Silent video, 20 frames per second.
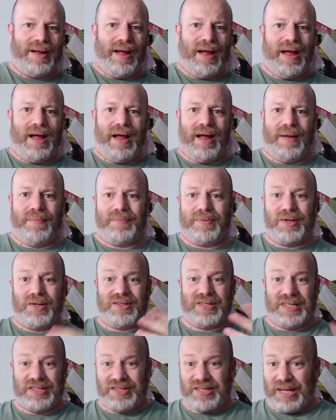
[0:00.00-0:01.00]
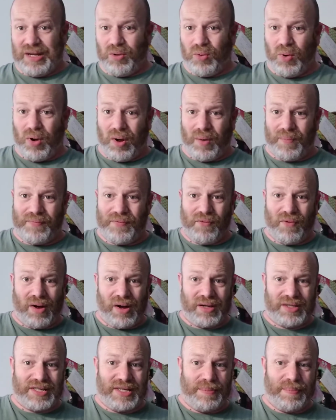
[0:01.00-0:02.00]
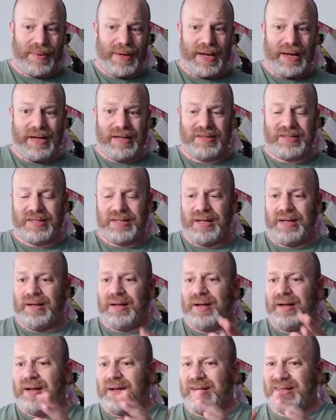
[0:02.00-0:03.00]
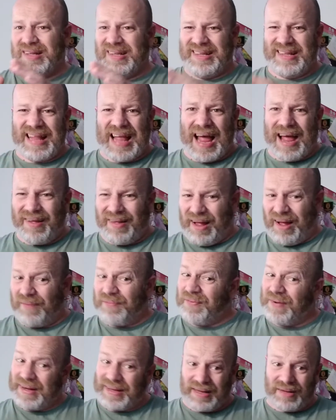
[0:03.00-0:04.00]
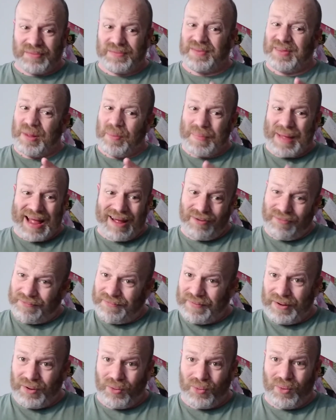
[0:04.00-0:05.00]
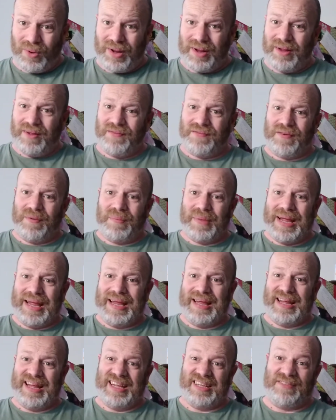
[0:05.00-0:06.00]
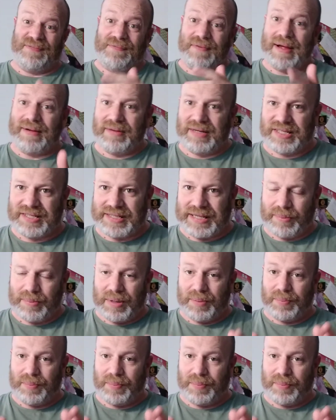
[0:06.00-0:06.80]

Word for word: because um, they're single hop variety beers. I think the, the mouthfeel for me is very similar